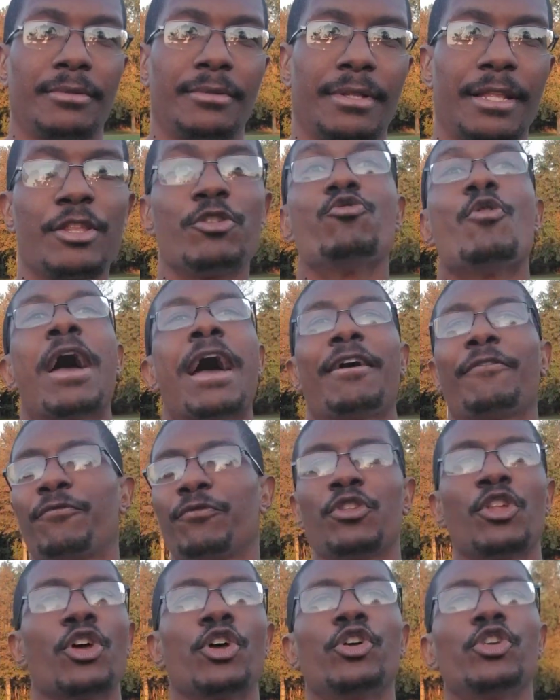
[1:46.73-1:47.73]
and you
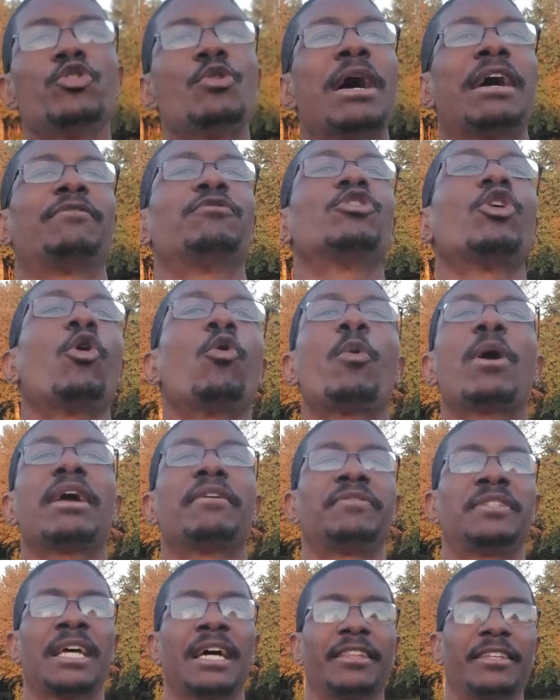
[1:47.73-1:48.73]
have no way
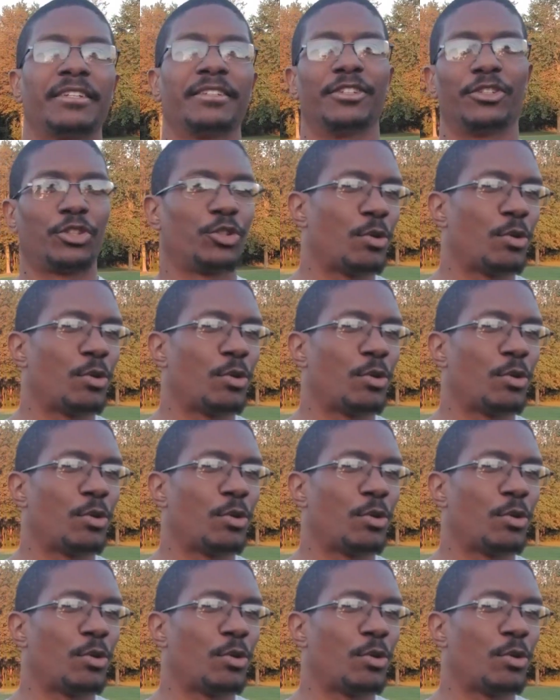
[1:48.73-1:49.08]
of telling this.